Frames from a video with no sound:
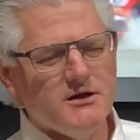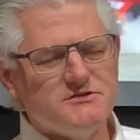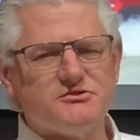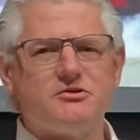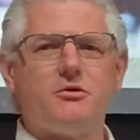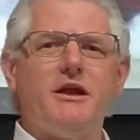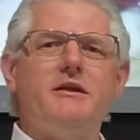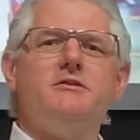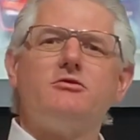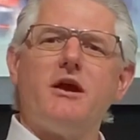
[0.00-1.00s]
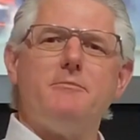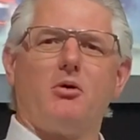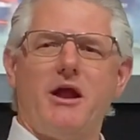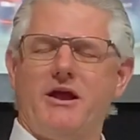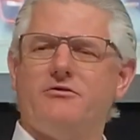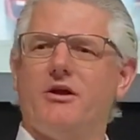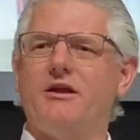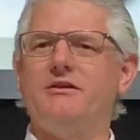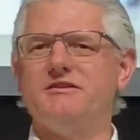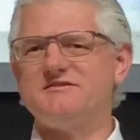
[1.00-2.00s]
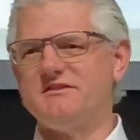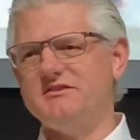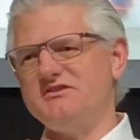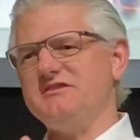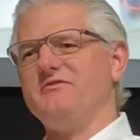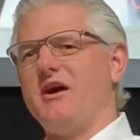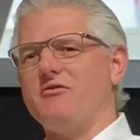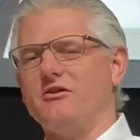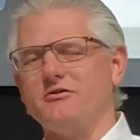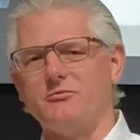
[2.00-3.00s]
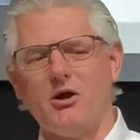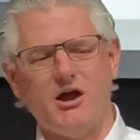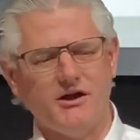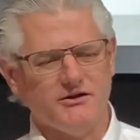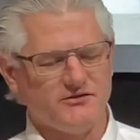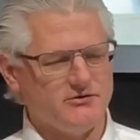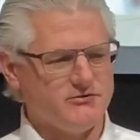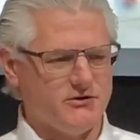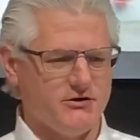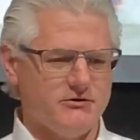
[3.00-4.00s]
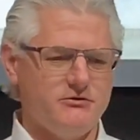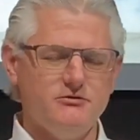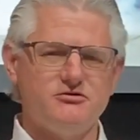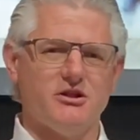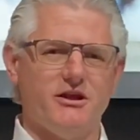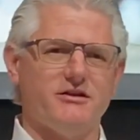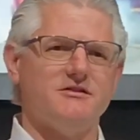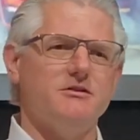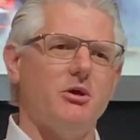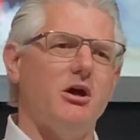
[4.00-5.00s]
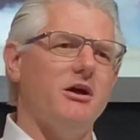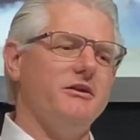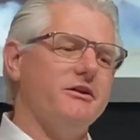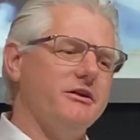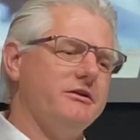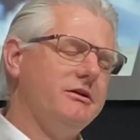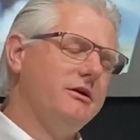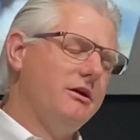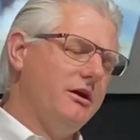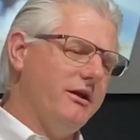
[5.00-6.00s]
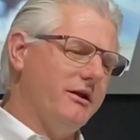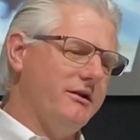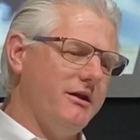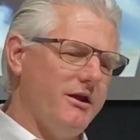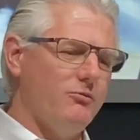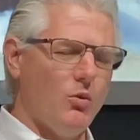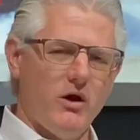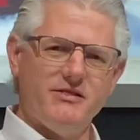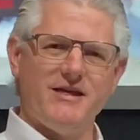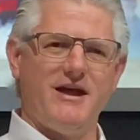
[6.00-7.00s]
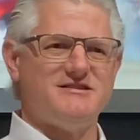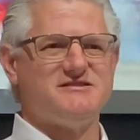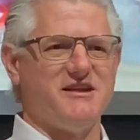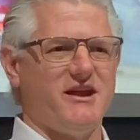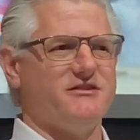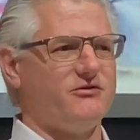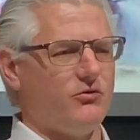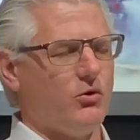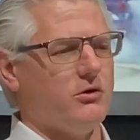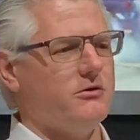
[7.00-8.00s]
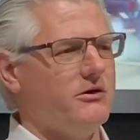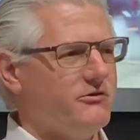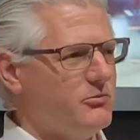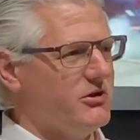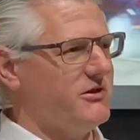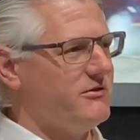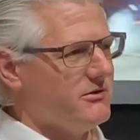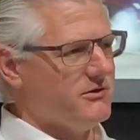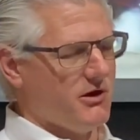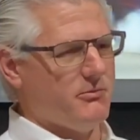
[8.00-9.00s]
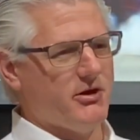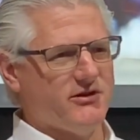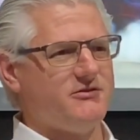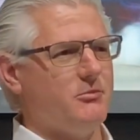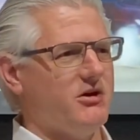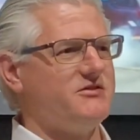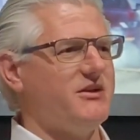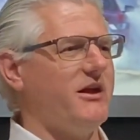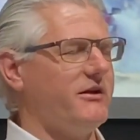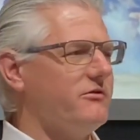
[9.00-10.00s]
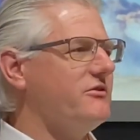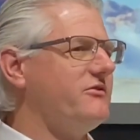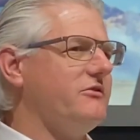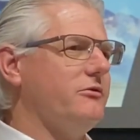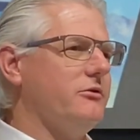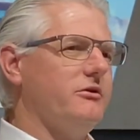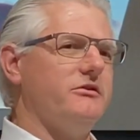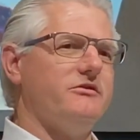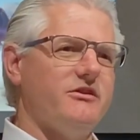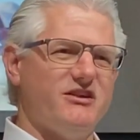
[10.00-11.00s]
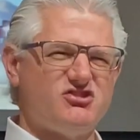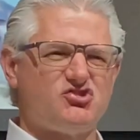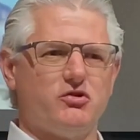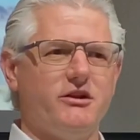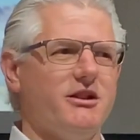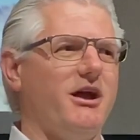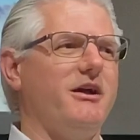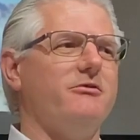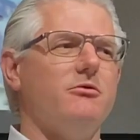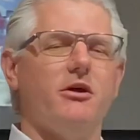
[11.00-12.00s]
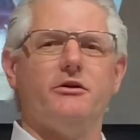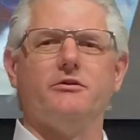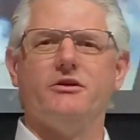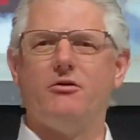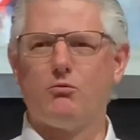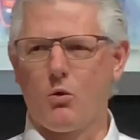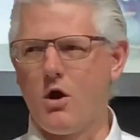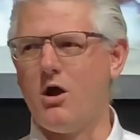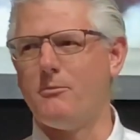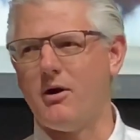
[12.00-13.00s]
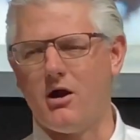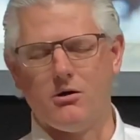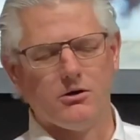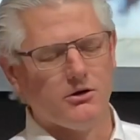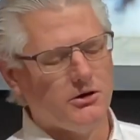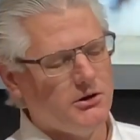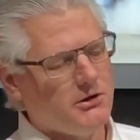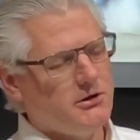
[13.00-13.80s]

So it's a great brand, right? You can see the GT500 is behind us, there's a huge legacy behind it, and what that stands for as being the best Mustang of the series, that straight line runner, that raw power,